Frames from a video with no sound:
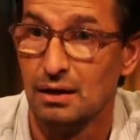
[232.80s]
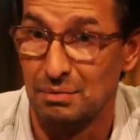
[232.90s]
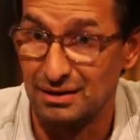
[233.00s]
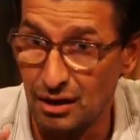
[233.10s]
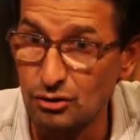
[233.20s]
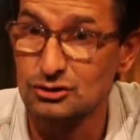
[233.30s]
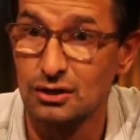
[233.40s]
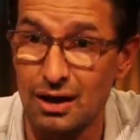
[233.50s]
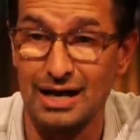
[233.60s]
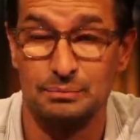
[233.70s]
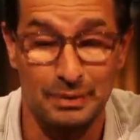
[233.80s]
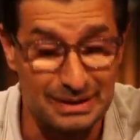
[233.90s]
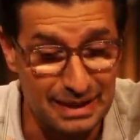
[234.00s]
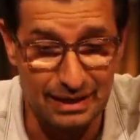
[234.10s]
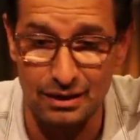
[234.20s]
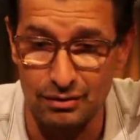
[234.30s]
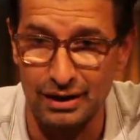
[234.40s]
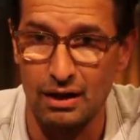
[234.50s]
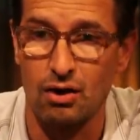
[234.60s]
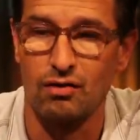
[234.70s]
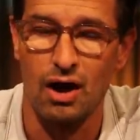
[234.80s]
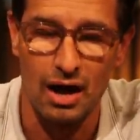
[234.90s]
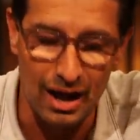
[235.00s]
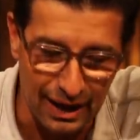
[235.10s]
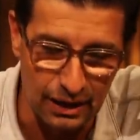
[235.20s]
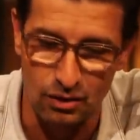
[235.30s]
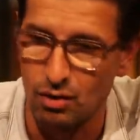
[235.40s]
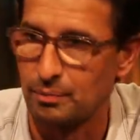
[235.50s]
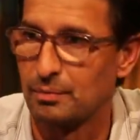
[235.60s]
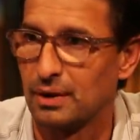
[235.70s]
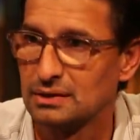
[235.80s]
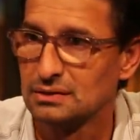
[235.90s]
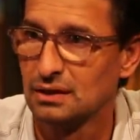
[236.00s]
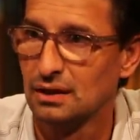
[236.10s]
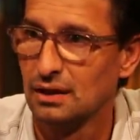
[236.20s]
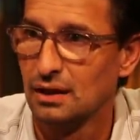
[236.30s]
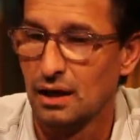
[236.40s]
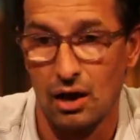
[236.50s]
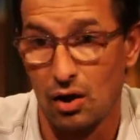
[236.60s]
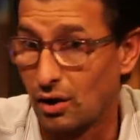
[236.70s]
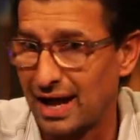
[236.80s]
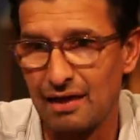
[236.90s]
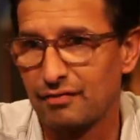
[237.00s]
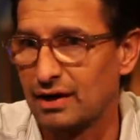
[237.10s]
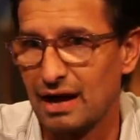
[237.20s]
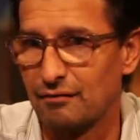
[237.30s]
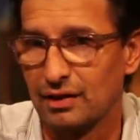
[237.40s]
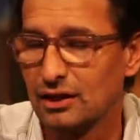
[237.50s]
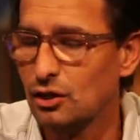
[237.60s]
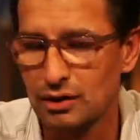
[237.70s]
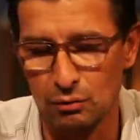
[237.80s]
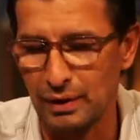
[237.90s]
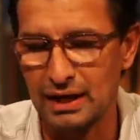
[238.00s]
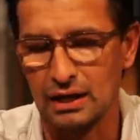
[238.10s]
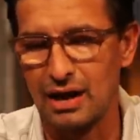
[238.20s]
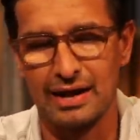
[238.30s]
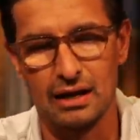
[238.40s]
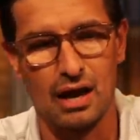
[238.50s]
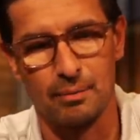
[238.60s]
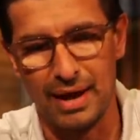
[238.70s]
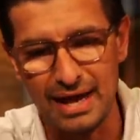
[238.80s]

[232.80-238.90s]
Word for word: But those two guys particularly are highly compromised mm. uh, on every level. And you can we can line it up.